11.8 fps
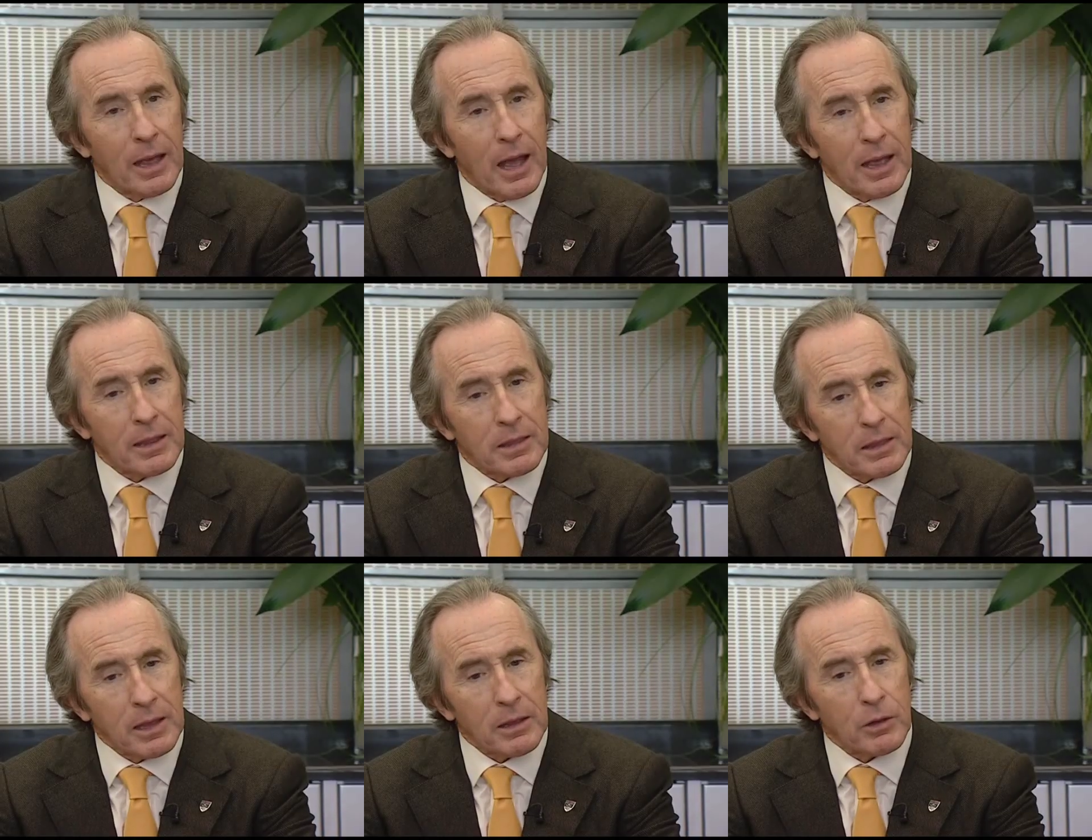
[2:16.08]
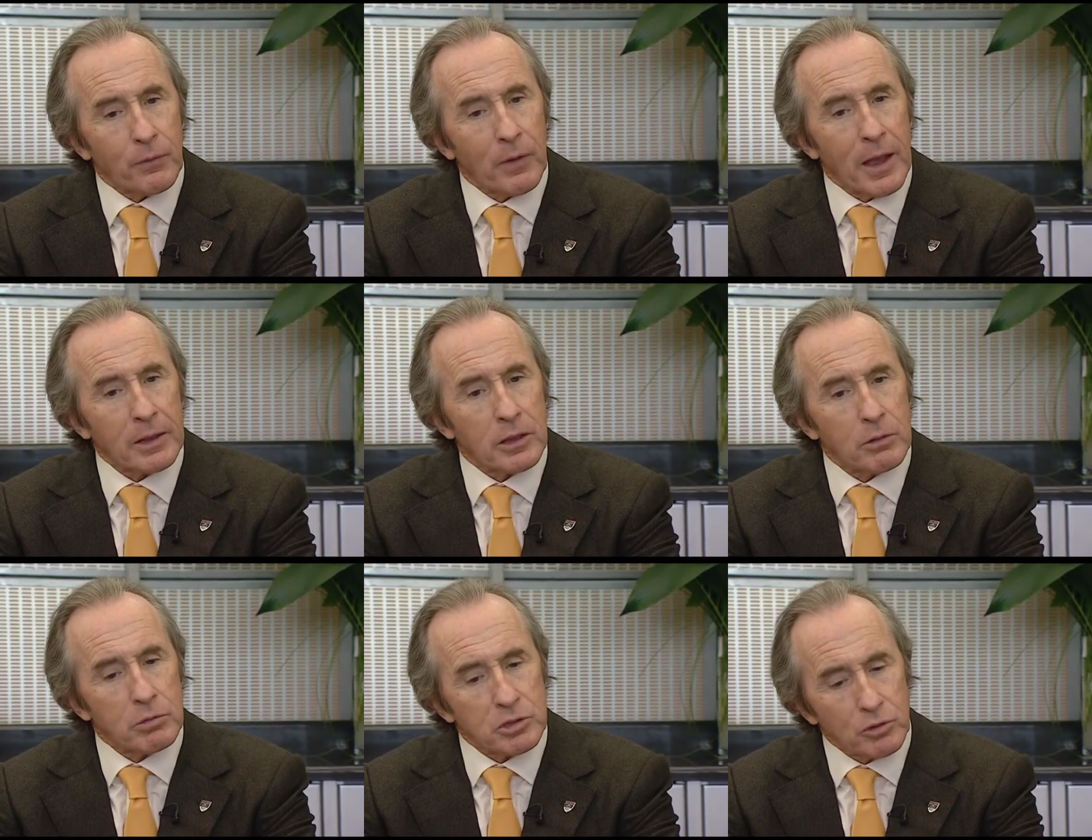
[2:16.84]
I, think the fact that
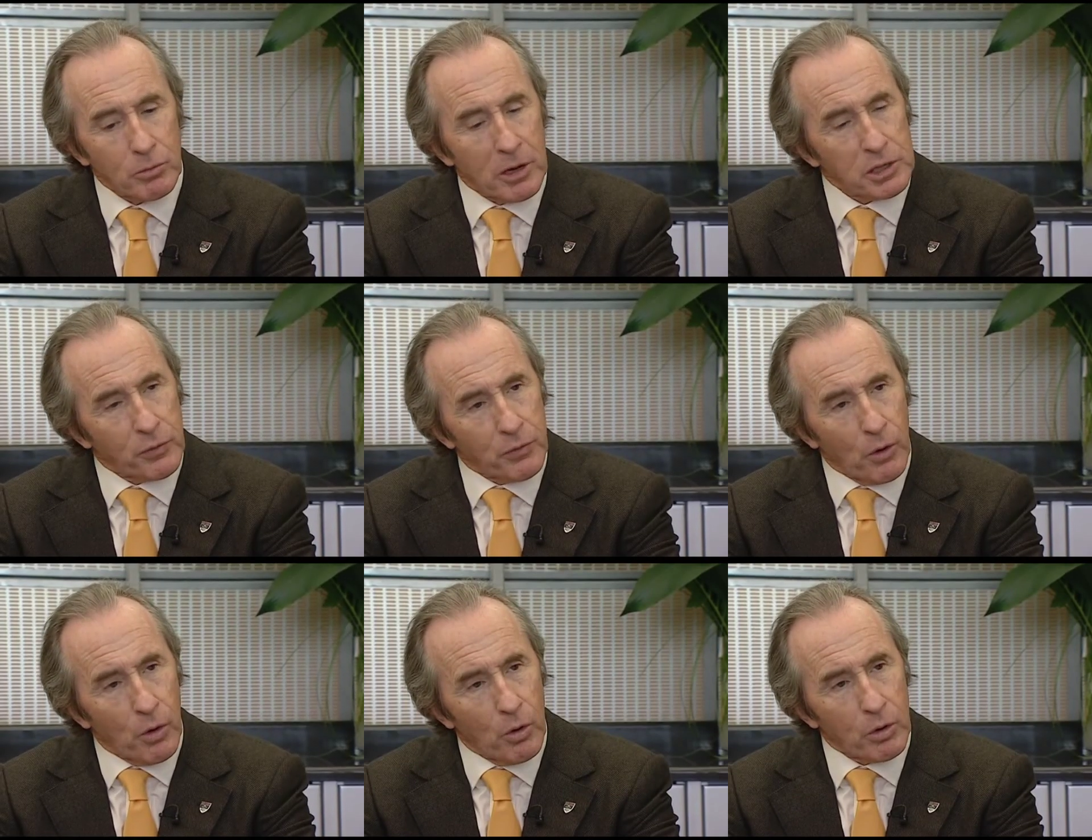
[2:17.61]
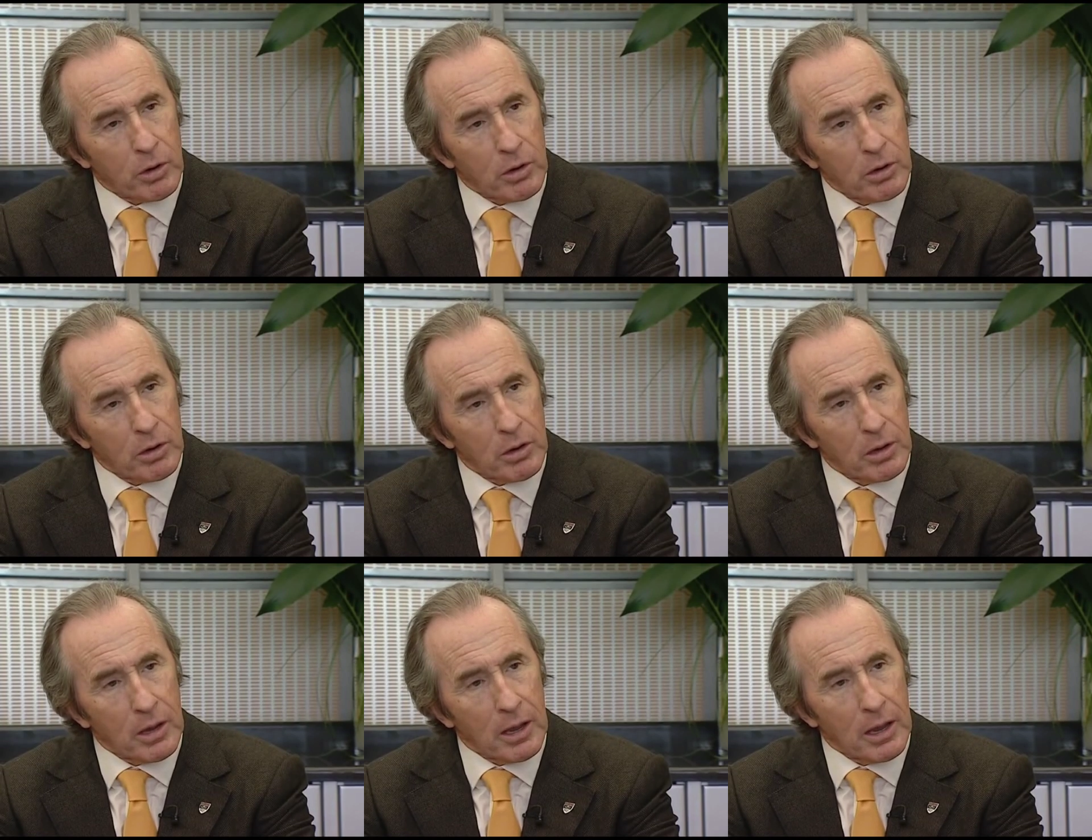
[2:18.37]
there was so much fog,
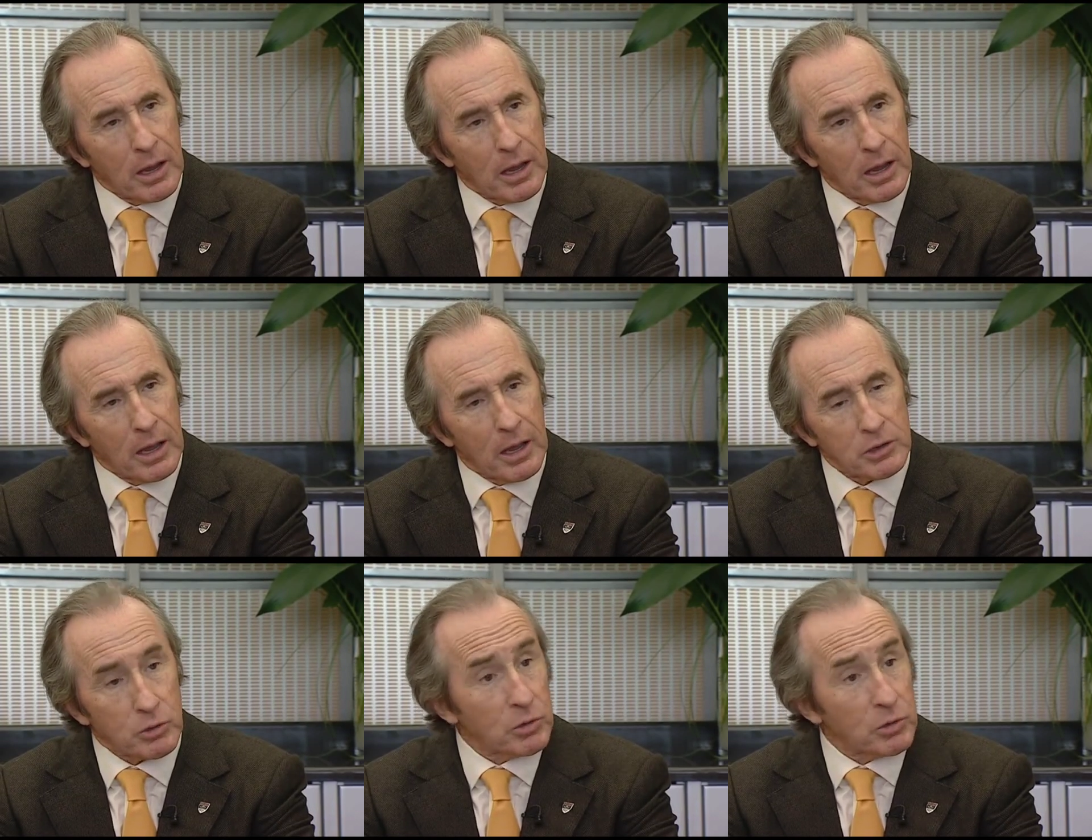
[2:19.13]
uh, so